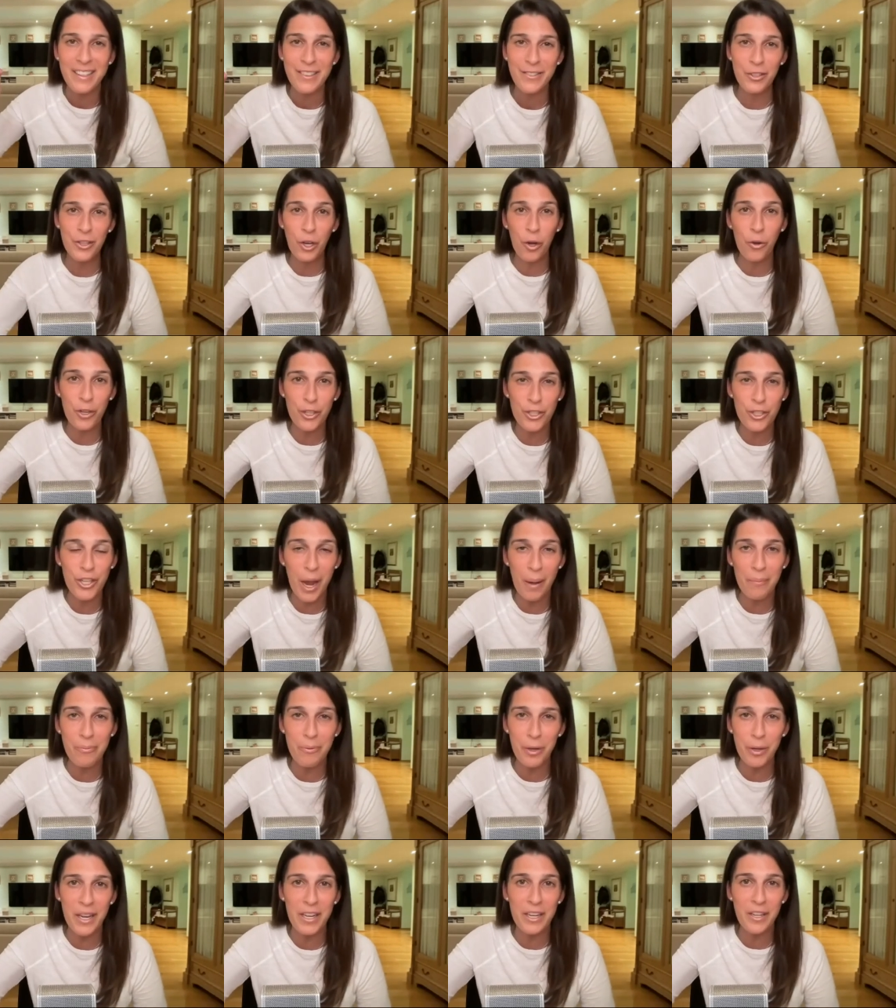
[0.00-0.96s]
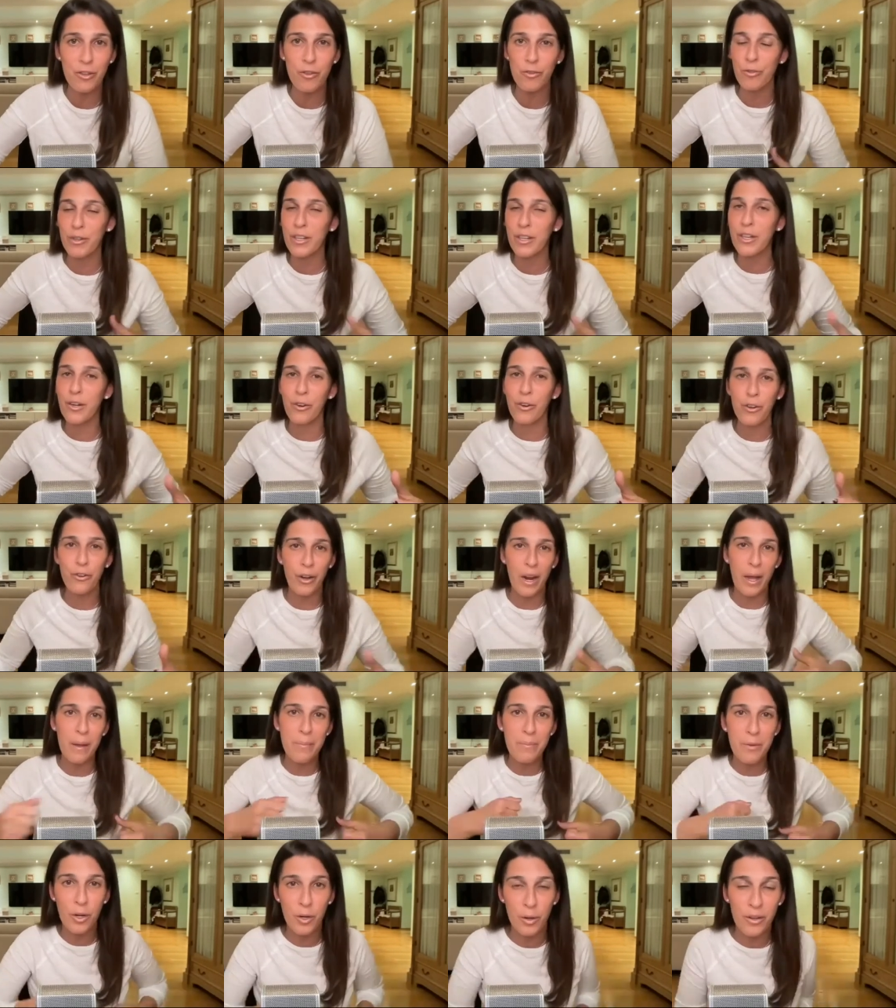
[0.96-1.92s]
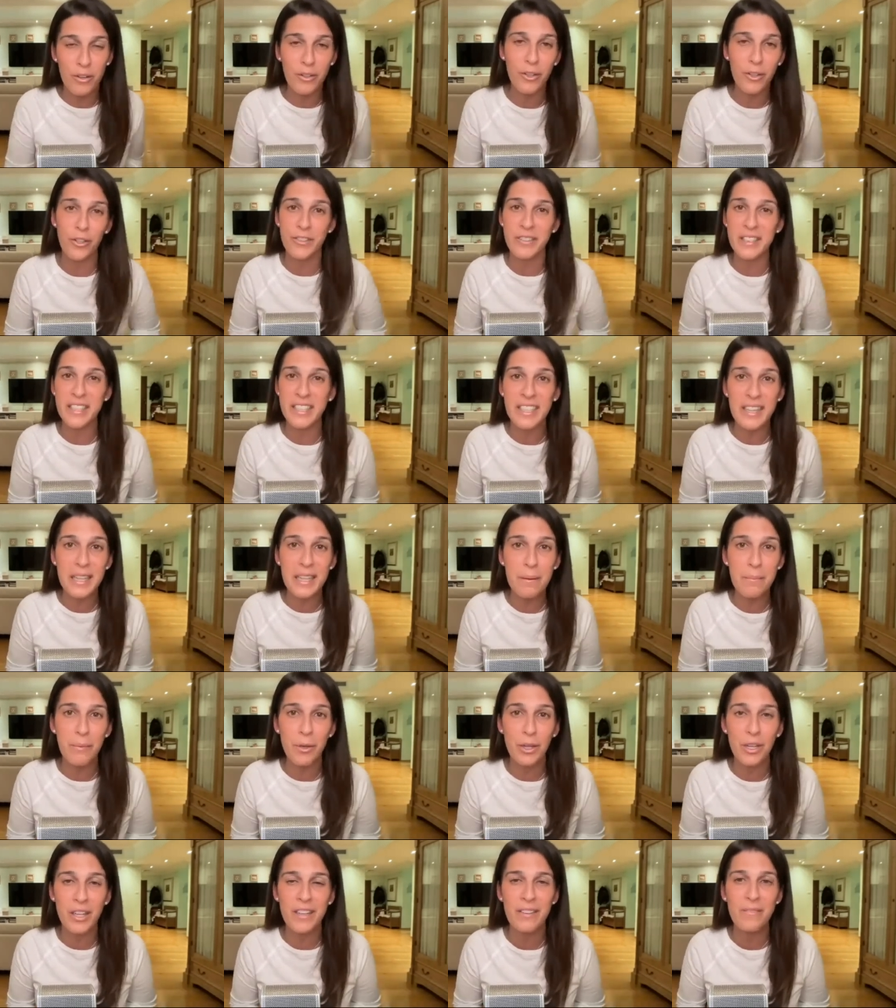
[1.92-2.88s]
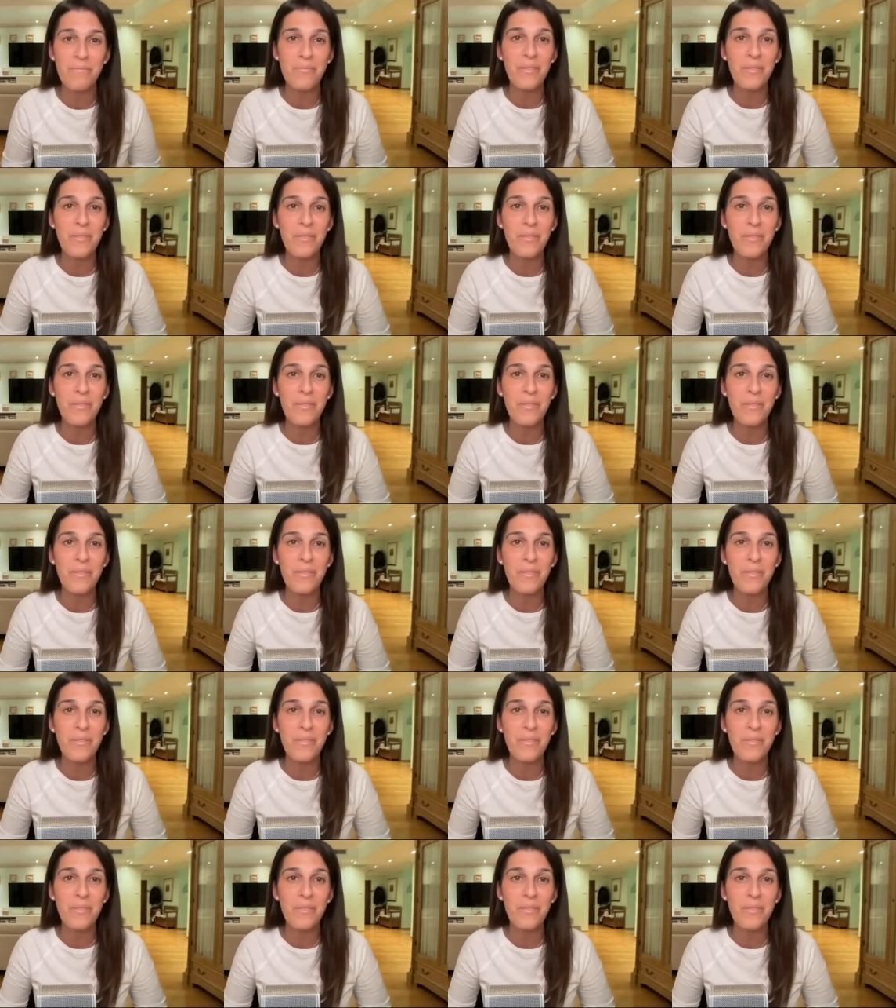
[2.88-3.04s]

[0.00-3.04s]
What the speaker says: to go to chapter 83 or grab your Tehillim book.